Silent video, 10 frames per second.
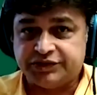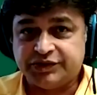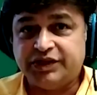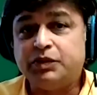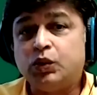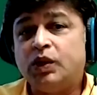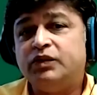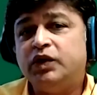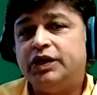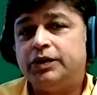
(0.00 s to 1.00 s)
So number one,
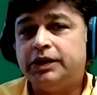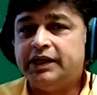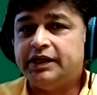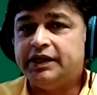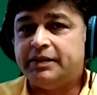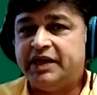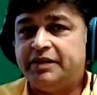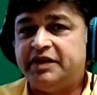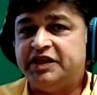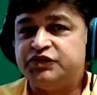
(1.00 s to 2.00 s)
we don't need any
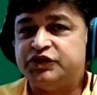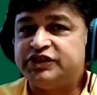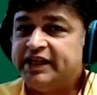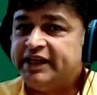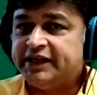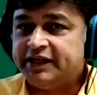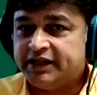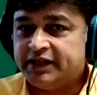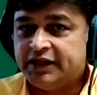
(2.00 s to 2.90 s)
amendments for salinity.